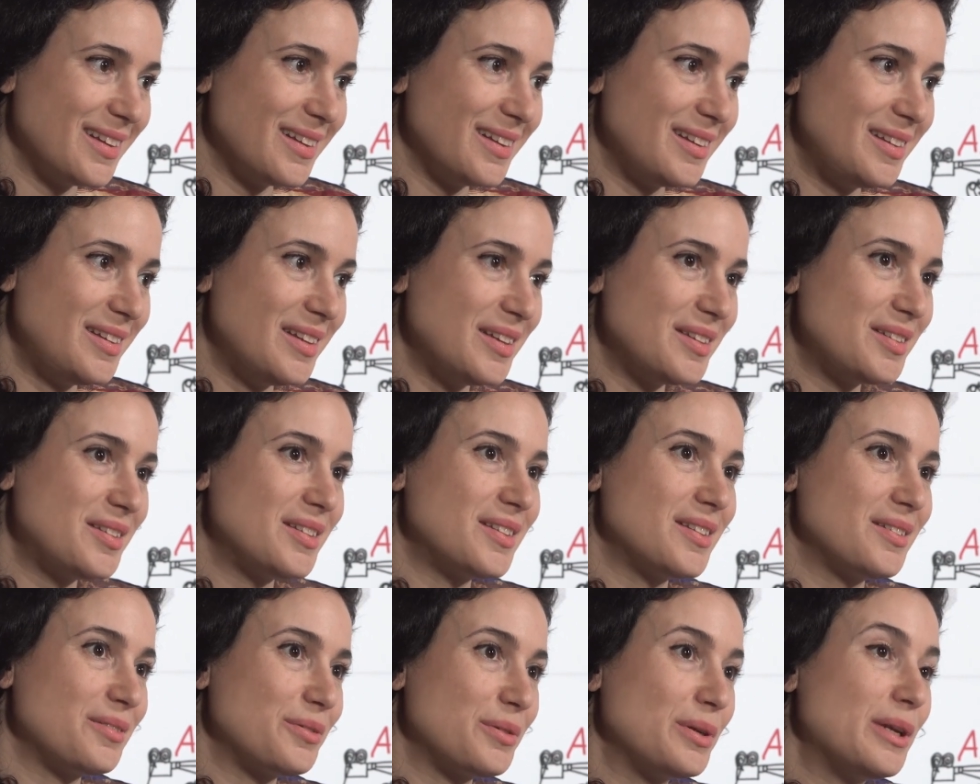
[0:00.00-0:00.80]

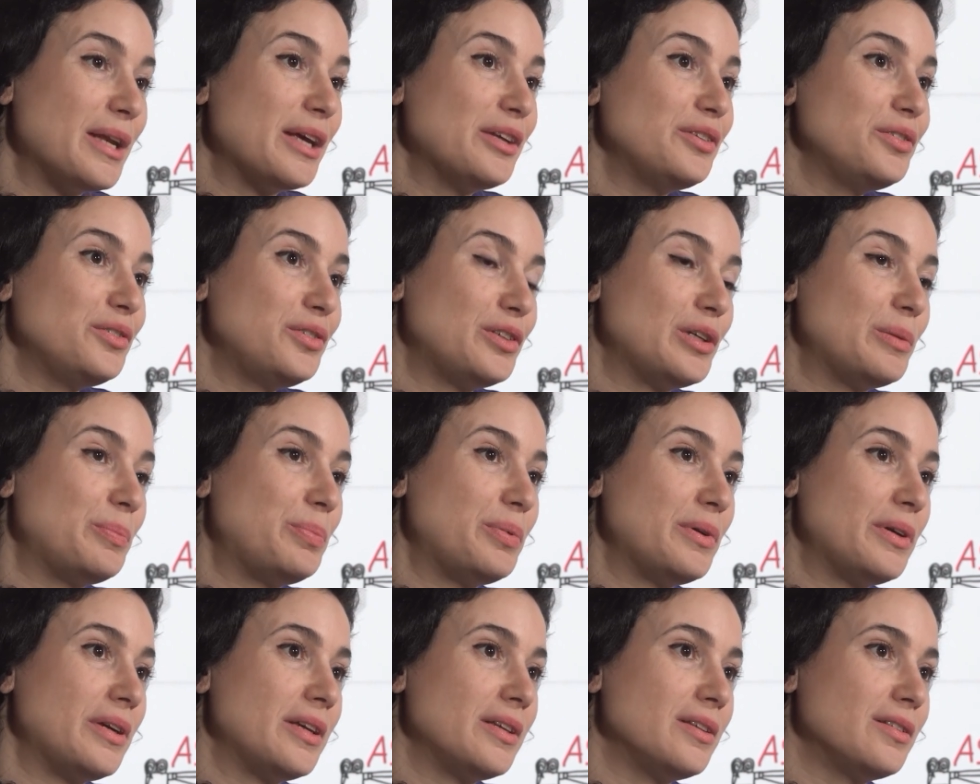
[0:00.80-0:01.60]
this relationship
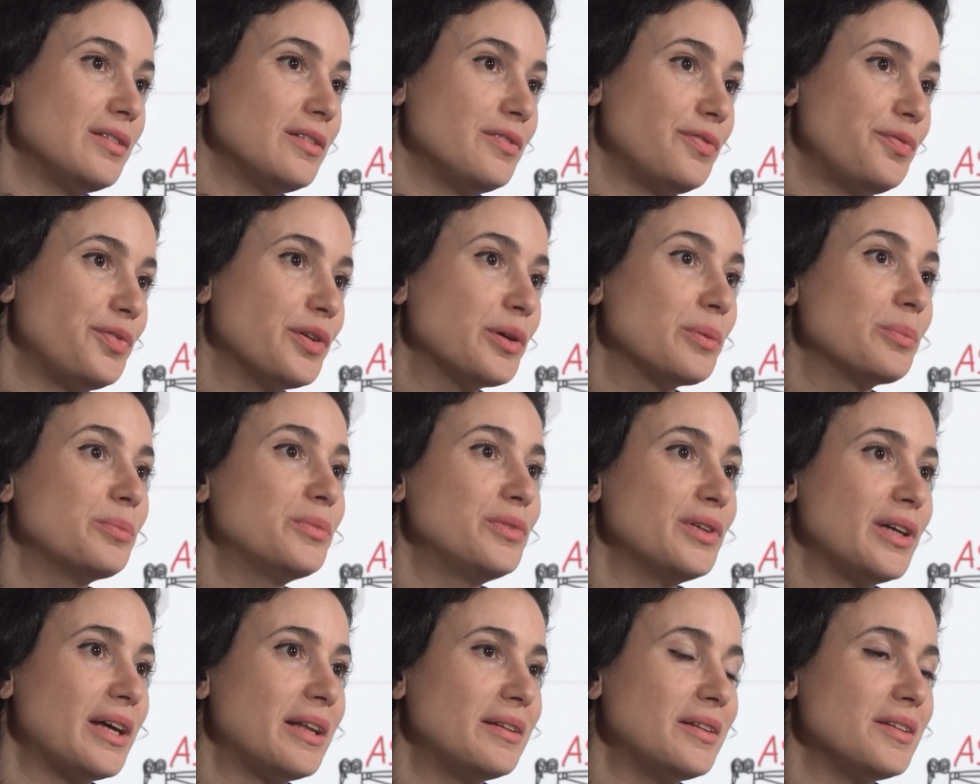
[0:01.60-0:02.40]
is
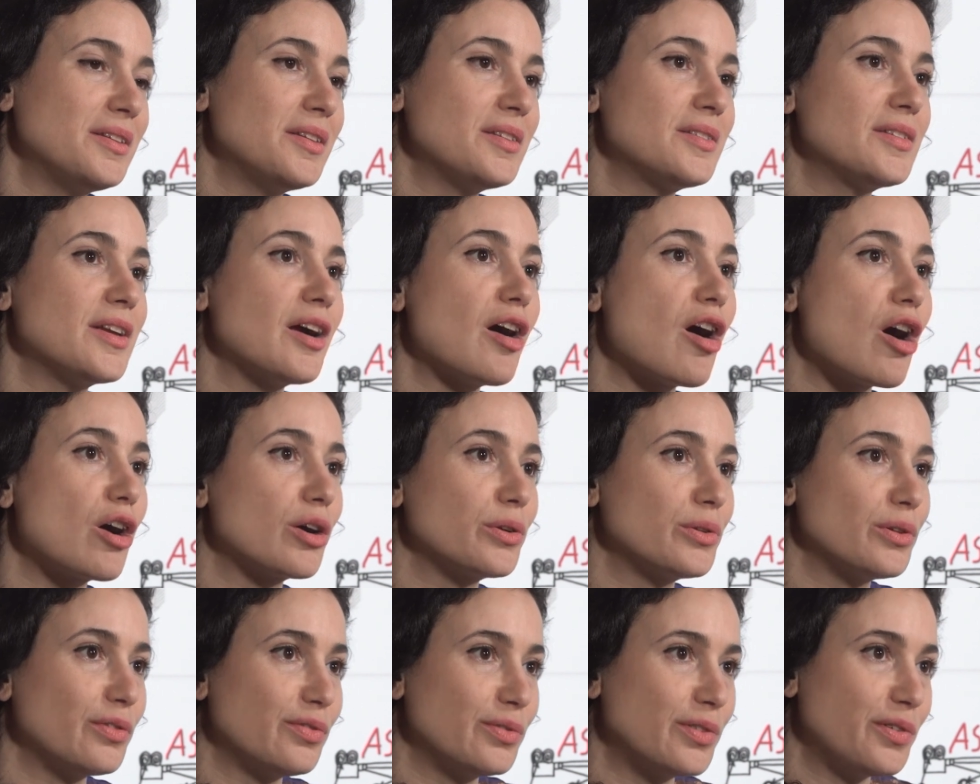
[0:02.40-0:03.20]
filmed, and this is the
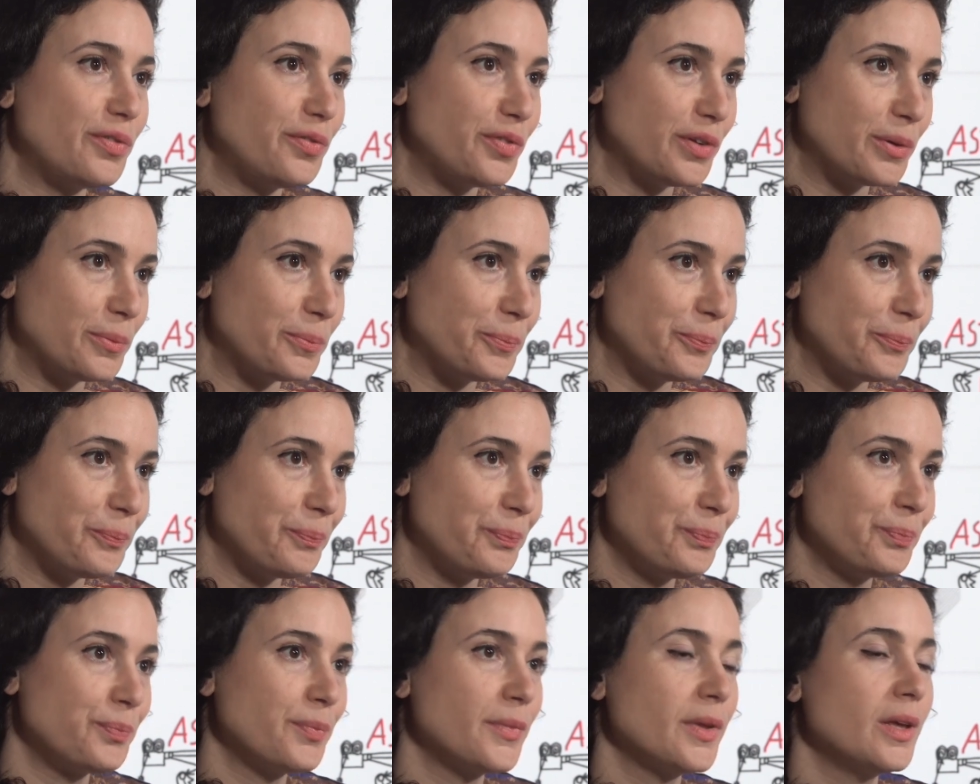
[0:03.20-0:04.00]
heart of the film.
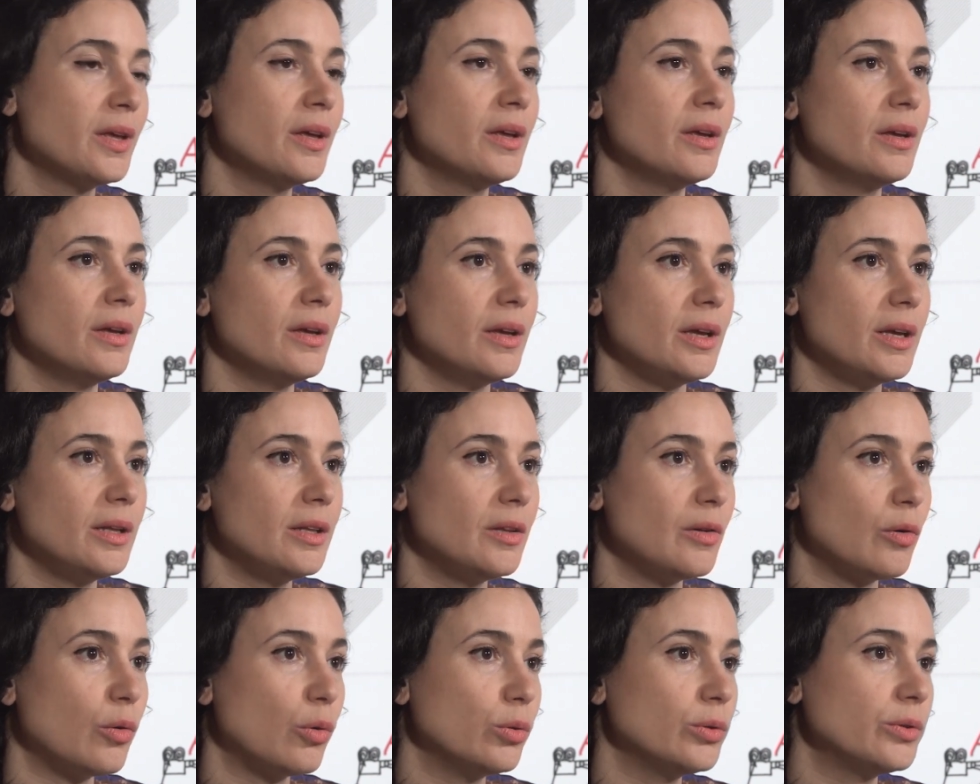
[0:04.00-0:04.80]

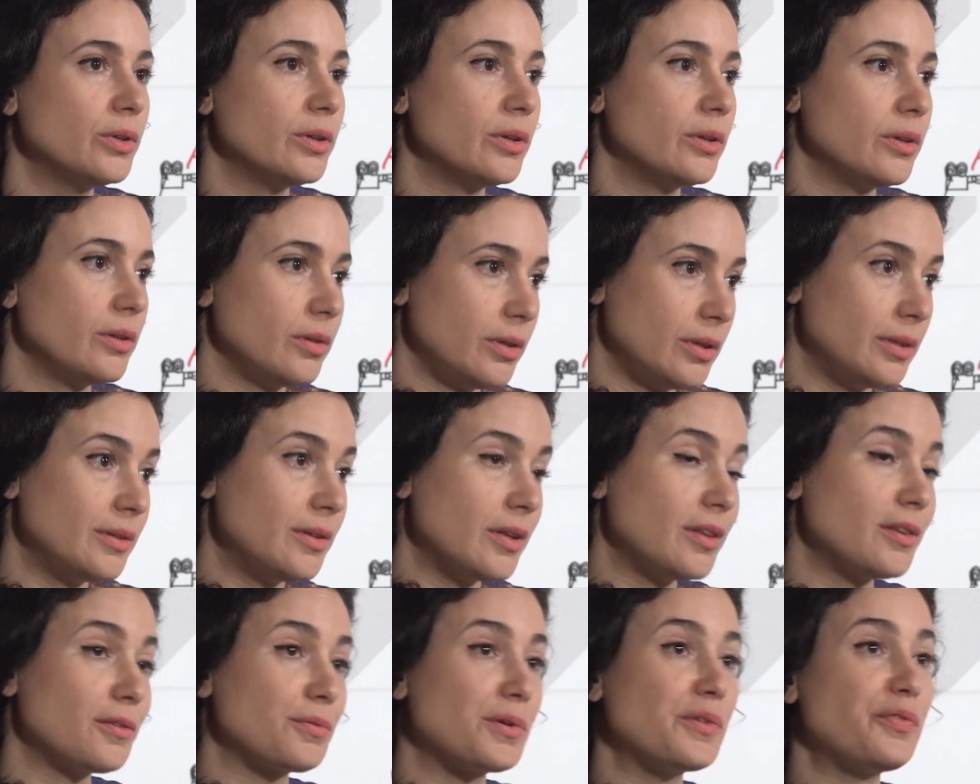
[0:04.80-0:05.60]
In
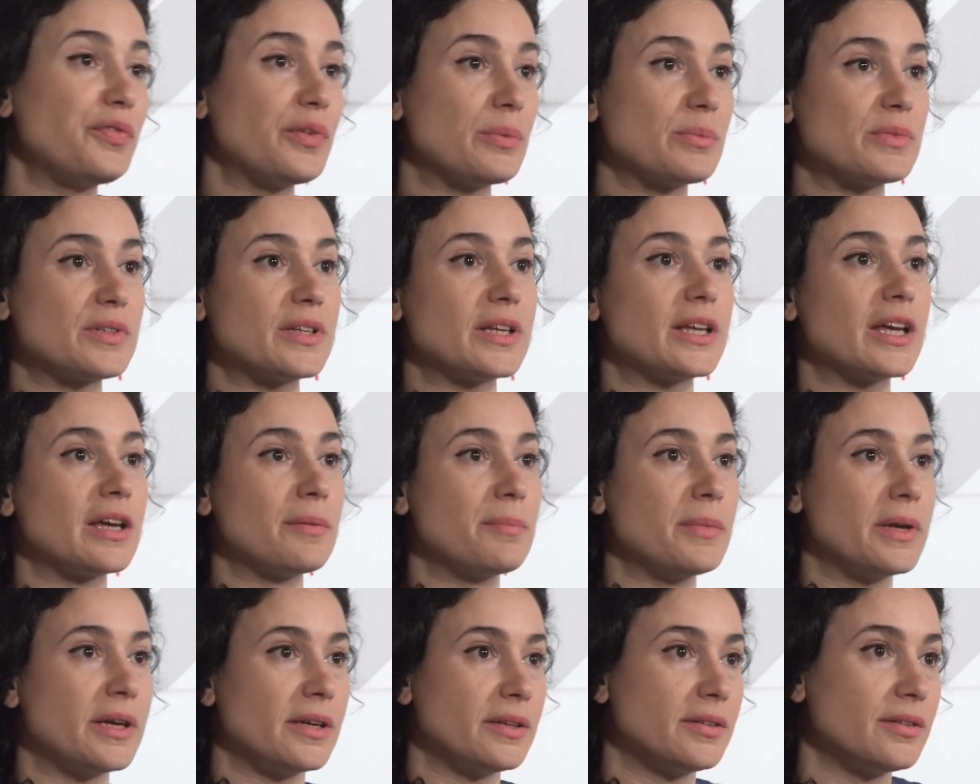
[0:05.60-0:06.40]
the three films that
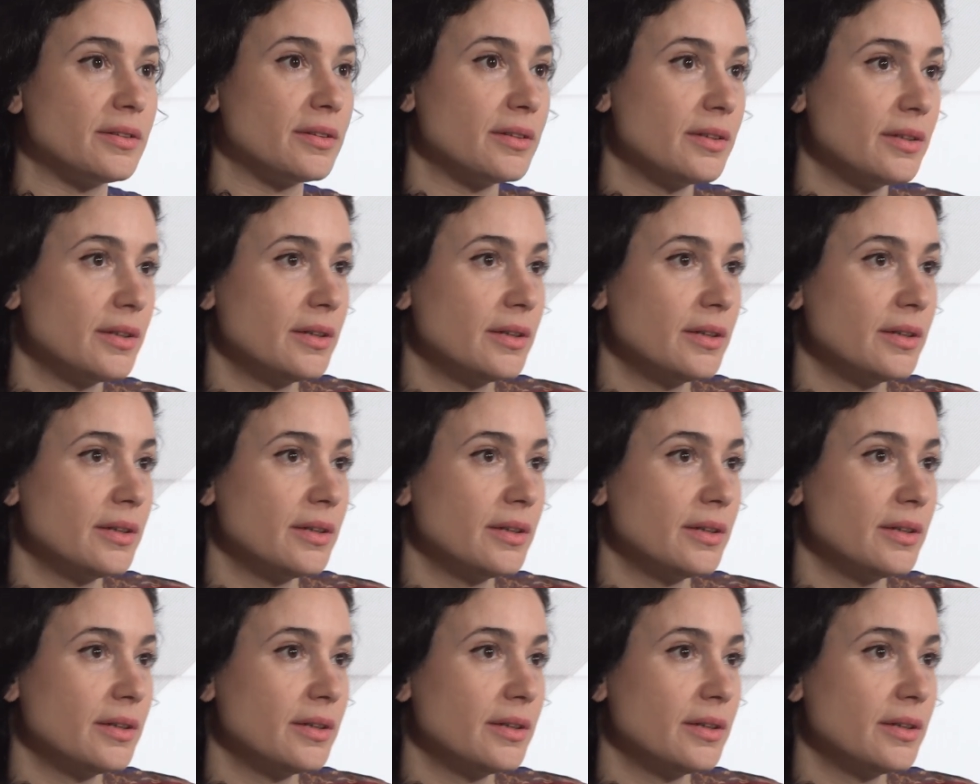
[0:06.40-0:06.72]
I made,